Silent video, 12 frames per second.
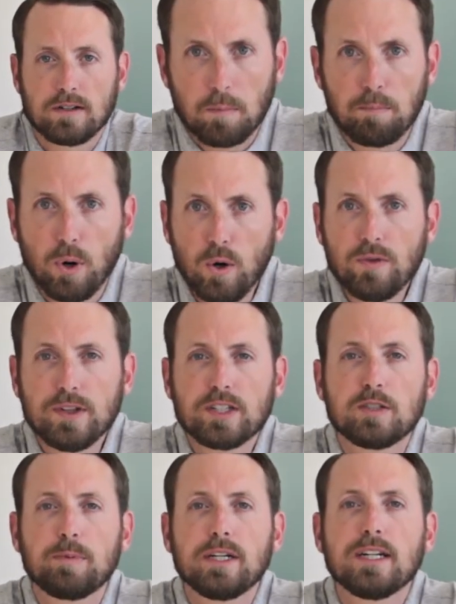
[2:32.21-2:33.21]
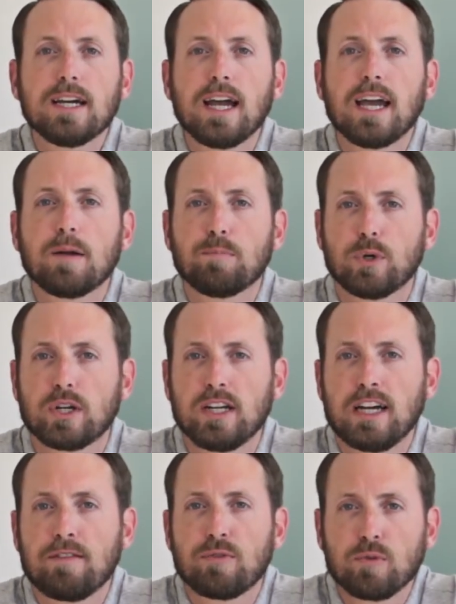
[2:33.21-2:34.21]
Both Expedia and
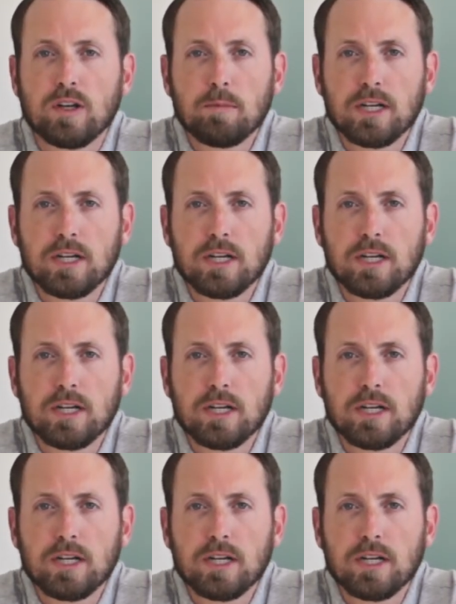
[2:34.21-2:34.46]
Booking have three